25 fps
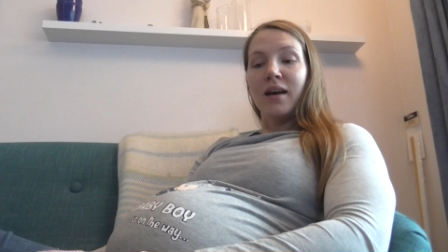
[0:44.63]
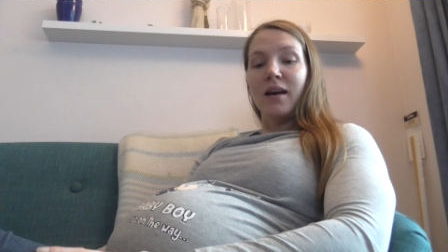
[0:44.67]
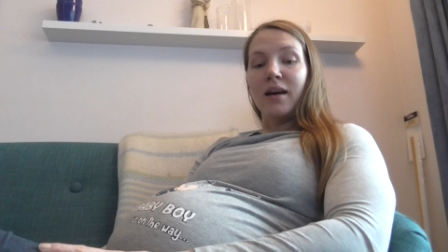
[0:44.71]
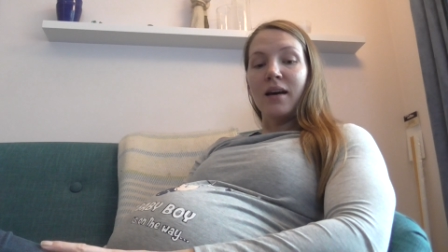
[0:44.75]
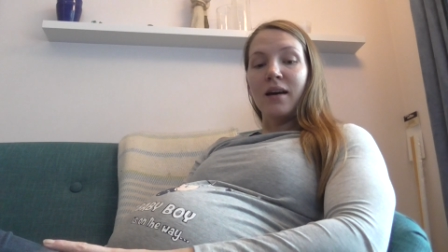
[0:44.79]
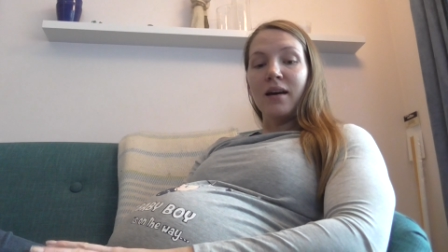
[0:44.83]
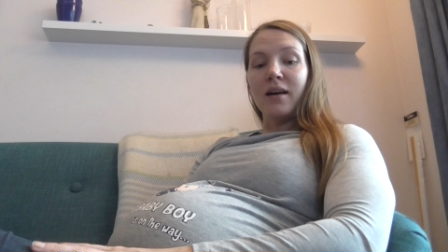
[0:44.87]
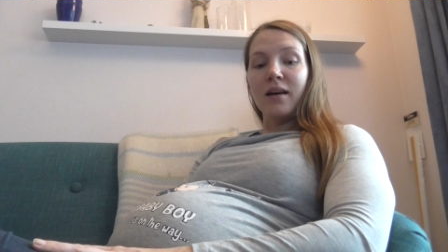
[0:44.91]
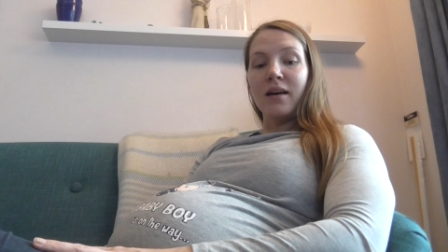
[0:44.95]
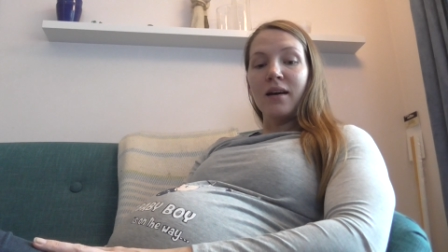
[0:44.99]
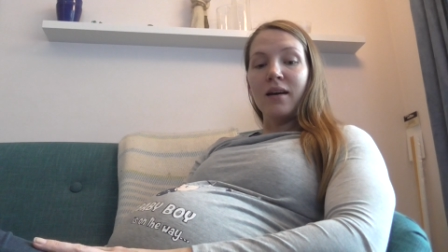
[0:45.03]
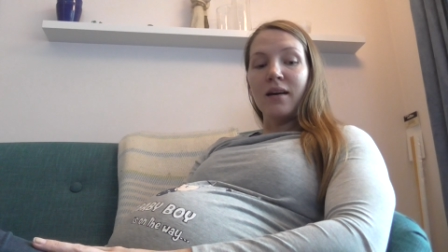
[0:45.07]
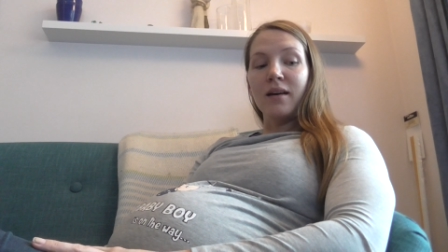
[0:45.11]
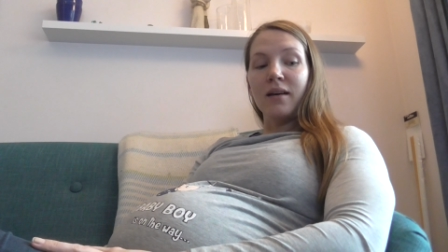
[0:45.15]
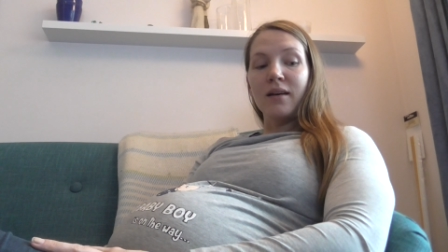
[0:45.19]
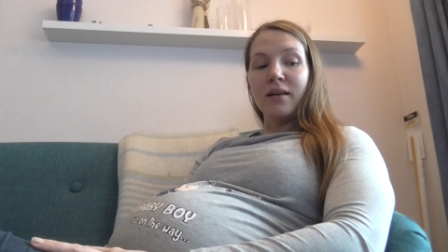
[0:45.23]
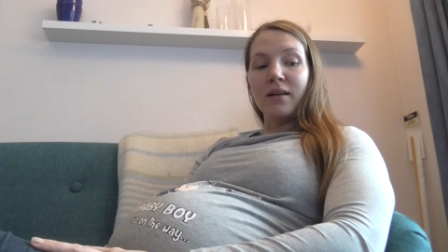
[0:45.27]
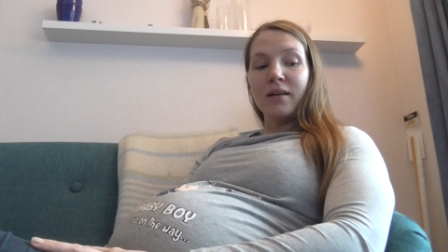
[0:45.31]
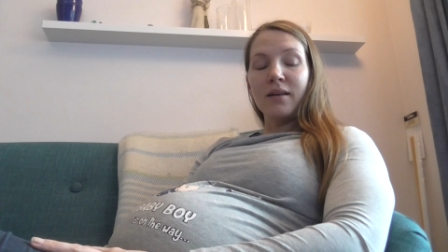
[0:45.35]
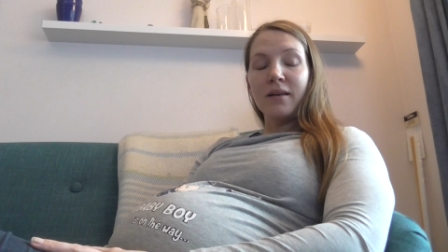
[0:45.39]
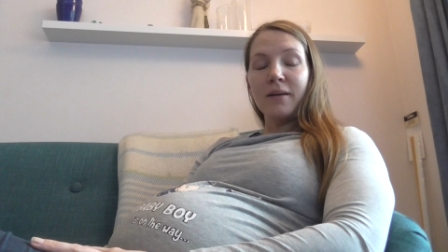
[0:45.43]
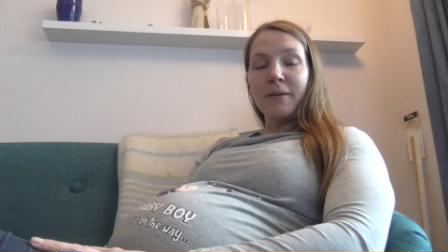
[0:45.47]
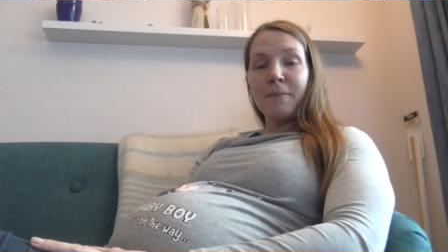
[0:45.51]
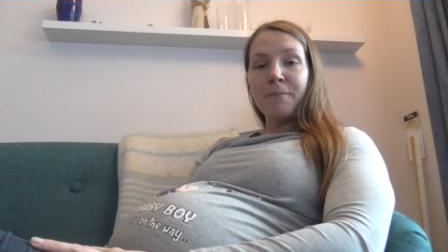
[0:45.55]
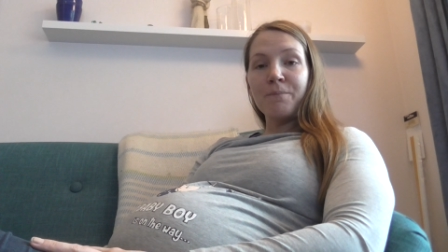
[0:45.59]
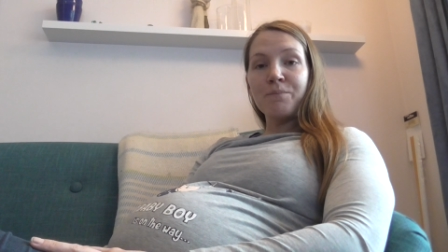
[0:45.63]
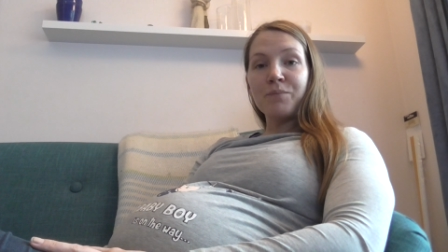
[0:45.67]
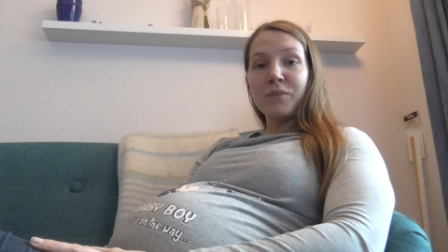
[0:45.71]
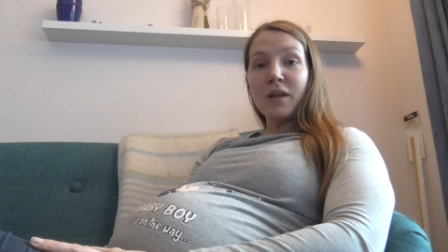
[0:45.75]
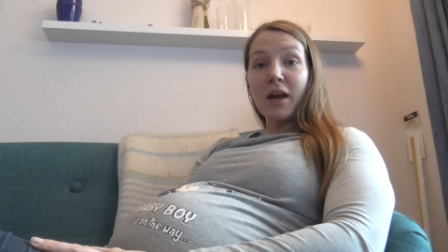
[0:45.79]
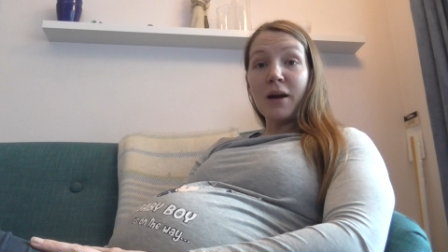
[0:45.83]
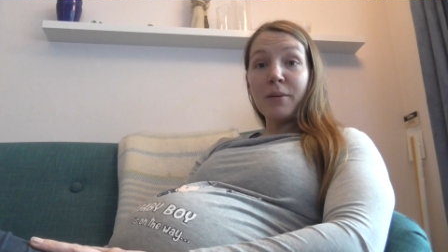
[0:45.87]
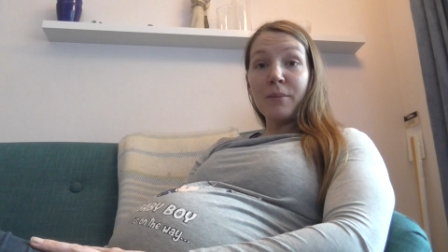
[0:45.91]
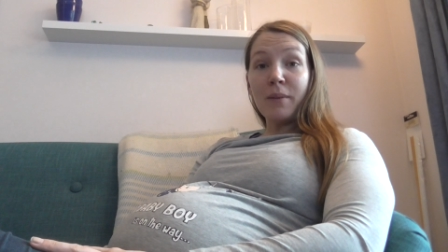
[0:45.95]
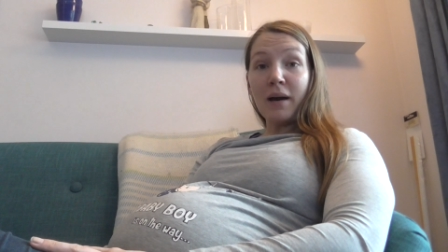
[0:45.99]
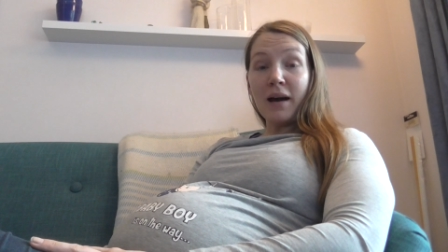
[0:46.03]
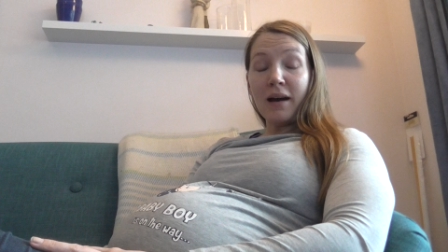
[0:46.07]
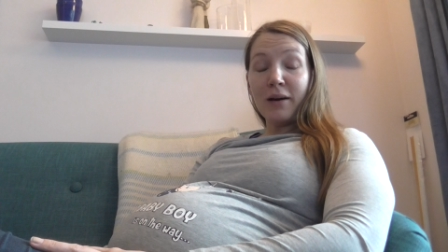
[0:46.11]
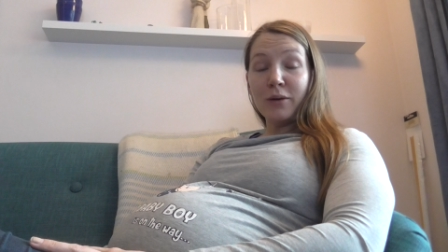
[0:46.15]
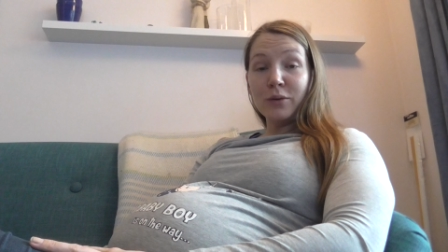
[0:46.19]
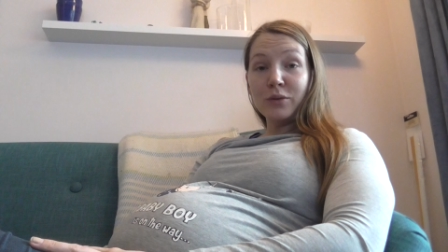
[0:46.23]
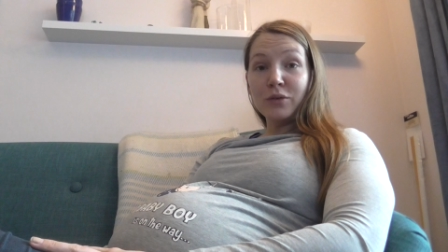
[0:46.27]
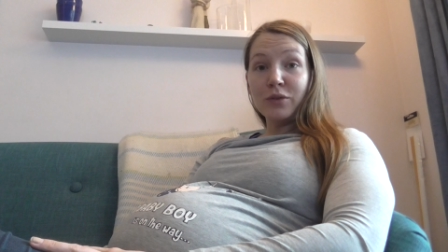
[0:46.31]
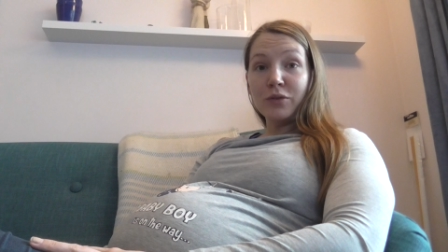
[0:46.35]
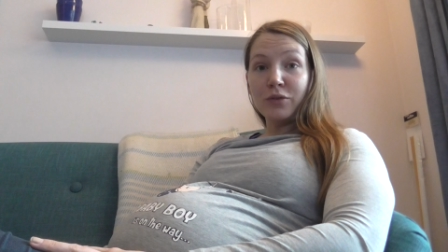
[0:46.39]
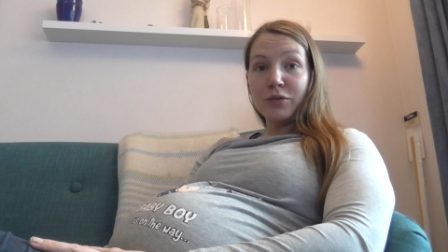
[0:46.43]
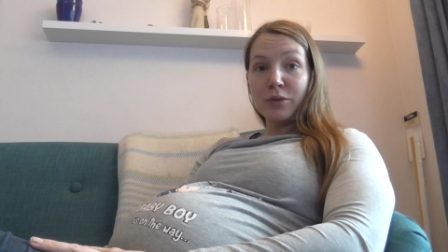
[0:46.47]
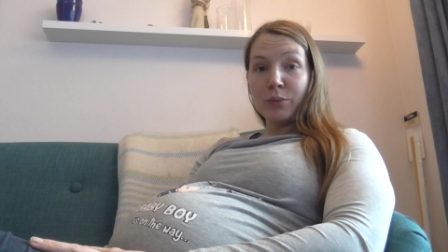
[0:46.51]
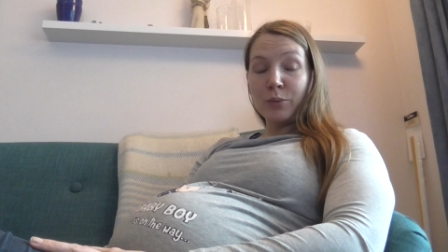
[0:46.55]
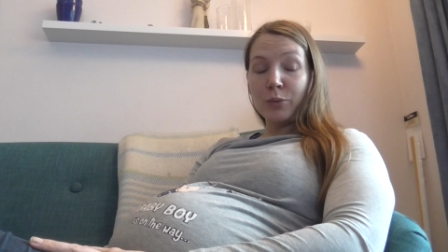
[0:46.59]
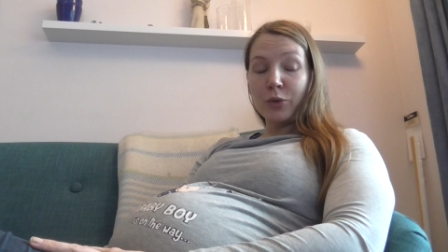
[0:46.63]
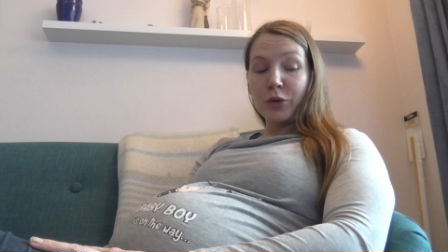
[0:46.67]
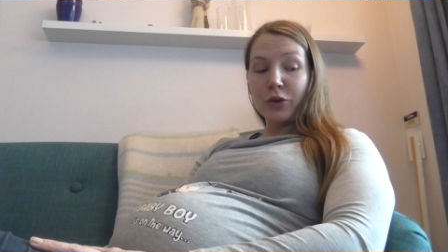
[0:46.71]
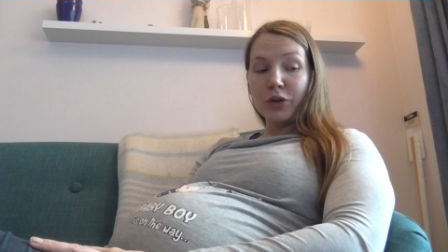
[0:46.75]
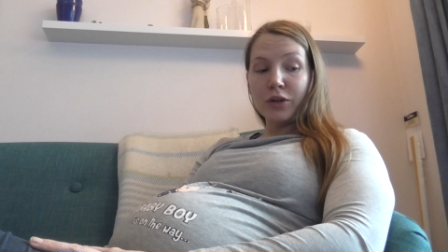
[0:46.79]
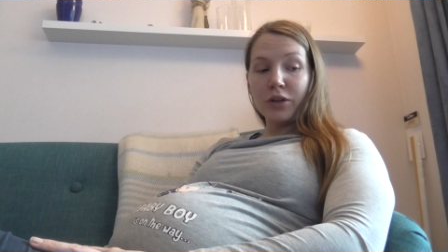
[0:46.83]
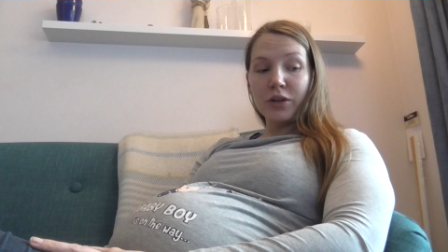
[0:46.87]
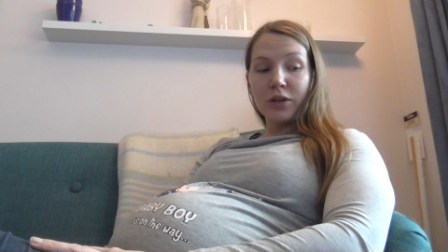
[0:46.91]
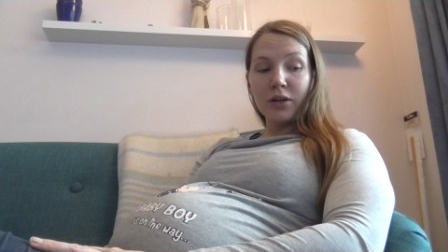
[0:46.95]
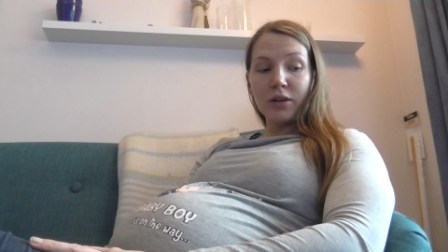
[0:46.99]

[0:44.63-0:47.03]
um, I'm out from work,